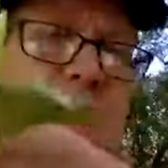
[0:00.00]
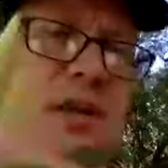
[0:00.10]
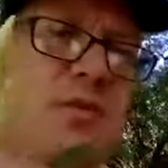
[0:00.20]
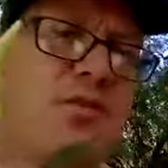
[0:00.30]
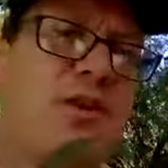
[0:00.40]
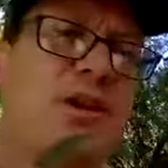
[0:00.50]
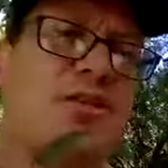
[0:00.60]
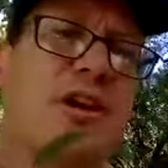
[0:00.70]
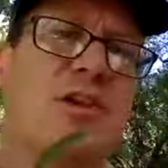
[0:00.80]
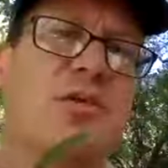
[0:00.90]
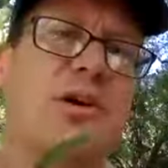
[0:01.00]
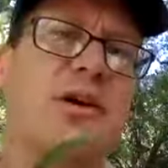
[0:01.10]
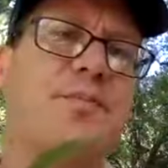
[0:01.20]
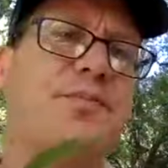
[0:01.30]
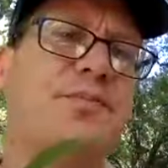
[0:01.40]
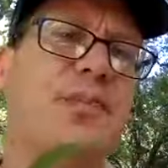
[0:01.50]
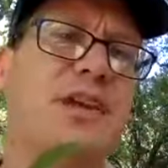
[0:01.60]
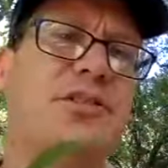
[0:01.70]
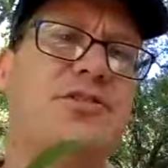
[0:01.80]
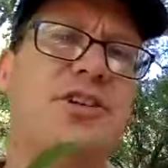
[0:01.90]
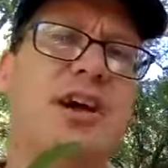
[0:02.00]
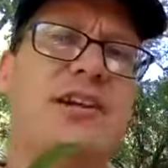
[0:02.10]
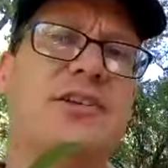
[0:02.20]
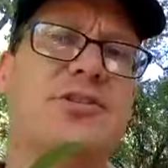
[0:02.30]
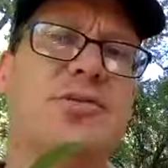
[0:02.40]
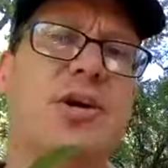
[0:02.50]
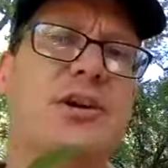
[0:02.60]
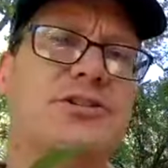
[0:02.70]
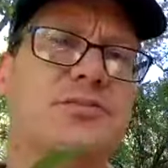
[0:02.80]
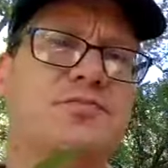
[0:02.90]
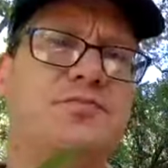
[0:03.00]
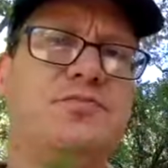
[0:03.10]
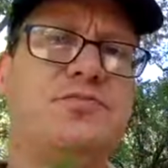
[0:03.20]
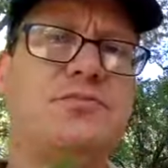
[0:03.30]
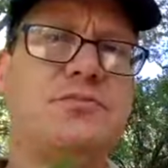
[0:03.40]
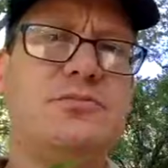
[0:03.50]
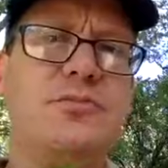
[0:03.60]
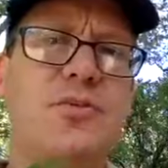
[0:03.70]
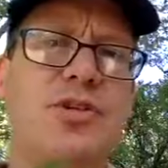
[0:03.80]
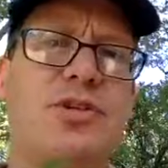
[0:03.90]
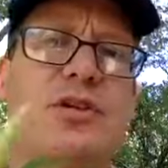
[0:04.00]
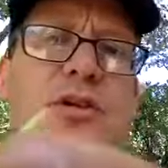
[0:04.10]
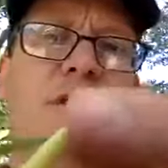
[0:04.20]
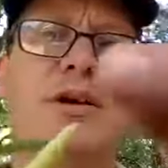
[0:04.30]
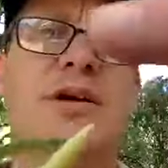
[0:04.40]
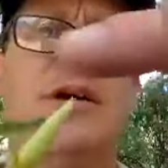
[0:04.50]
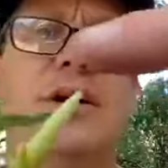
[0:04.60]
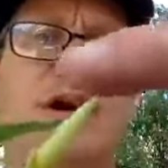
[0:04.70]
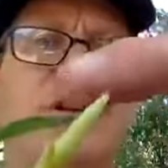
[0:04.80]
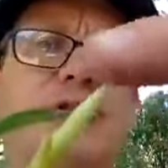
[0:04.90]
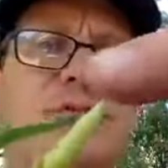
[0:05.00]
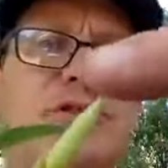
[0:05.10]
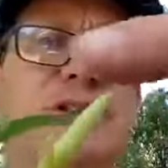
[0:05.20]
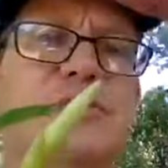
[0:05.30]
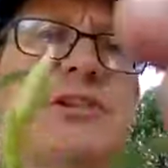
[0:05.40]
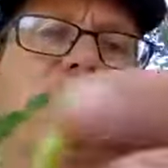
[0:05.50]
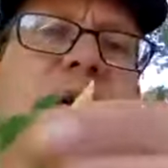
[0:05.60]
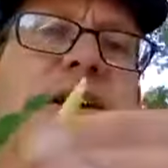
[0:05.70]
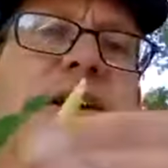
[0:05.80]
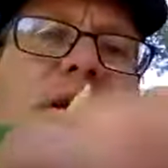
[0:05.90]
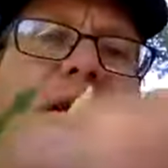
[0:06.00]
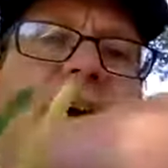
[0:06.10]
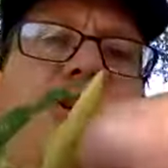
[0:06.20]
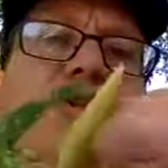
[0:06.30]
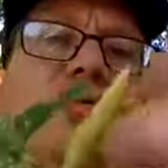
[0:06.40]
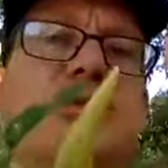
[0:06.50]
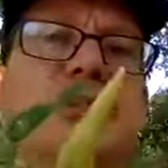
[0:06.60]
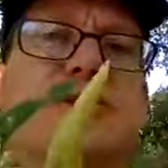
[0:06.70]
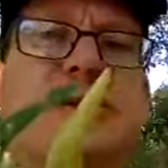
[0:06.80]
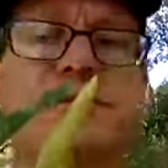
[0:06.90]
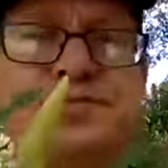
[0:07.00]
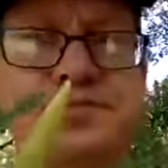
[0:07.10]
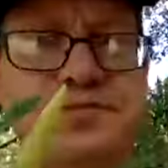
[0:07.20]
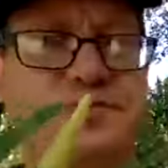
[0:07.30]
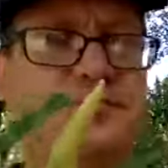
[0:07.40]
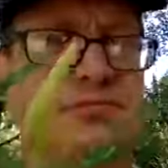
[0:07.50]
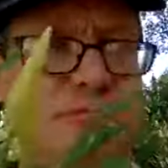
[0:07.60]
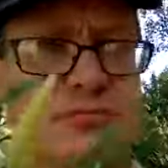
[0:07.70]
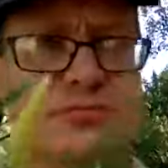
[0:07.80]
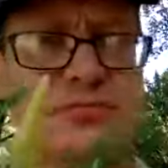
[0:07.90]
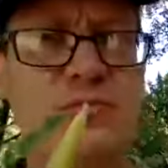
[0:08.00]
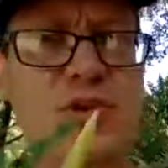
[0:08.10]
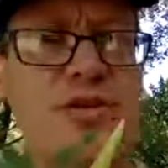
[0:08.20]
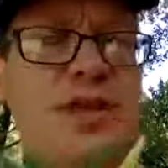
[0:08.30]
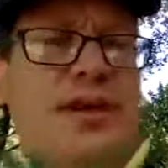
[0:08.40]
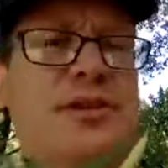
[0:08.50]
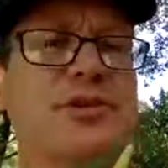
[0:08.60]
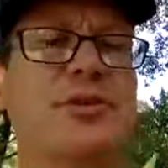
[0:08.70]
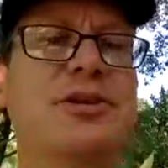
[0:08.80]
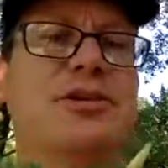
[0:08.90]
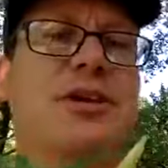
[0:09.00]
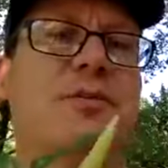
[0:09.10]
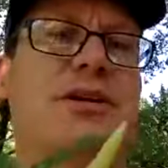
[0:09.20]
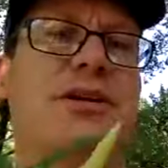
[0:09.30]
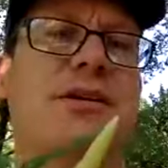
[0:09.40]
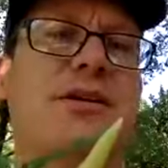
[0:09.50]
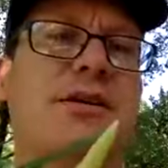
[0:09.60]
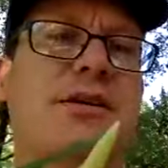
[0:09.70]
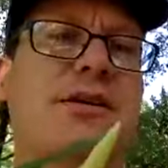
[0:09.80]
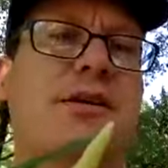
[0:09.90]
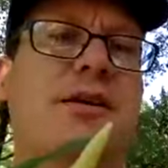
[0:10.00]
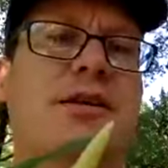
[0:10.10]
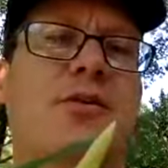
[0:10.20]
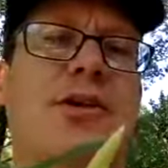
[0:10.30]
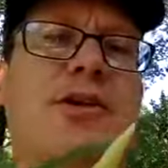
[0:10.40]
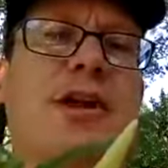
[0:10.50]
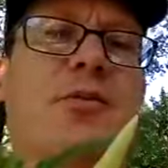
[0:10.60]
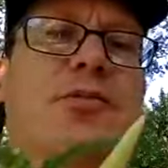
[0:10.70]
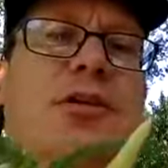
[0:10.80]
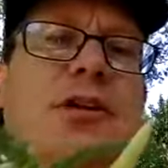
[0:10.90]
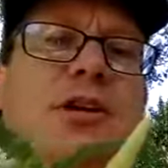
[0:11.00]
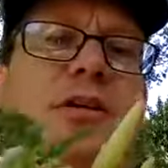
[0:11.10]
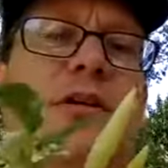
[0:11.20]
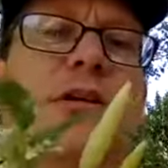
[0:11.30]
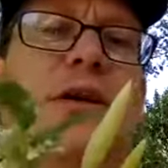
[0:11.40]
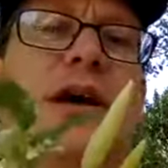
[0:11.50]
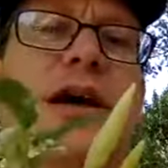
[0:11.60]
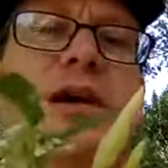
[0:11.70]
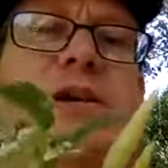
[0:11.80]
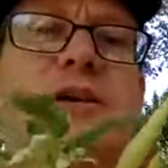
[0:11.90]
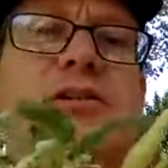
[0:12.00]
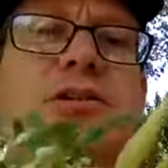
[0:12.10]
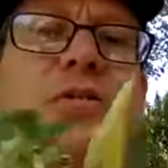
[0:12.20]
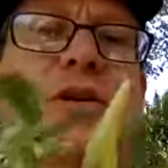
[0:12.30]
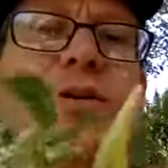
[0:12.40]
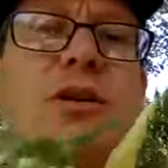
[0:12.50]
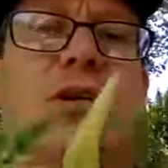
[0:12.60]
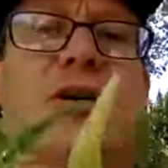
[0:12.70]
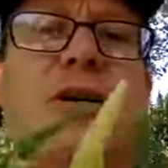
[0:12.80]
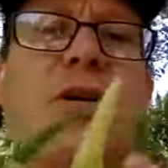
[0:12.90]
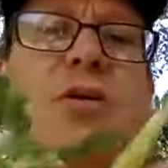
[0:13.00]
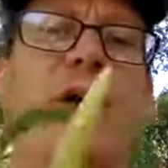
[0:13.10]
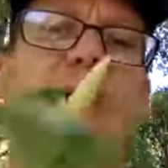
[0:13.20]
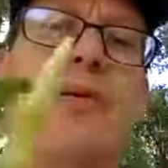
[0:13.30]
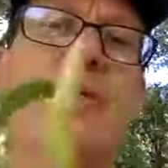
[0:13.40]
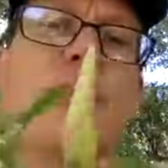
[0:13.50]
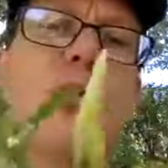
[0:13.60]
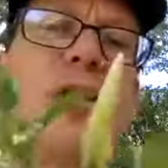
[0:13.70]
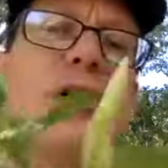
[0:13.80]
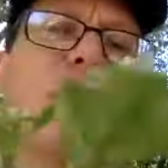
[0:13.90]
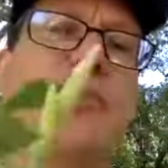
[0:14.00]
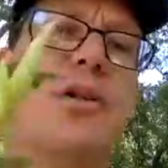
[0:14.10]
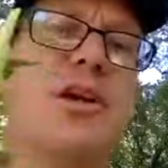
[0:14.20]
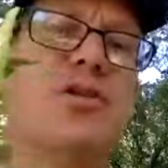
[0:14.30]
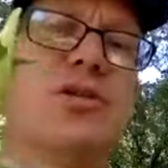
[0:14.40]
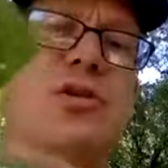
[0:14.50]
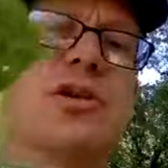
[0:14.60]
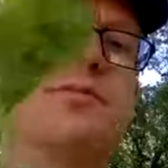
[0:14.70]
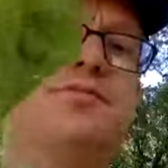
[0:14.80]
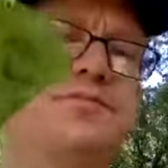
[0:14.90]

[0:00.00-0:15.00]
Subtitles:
can get my fingers out of the way, that's a Chinense cross. So interspecific, interspecific. This one is going to be the one that I'm really hanging on to. But if you look right where they join,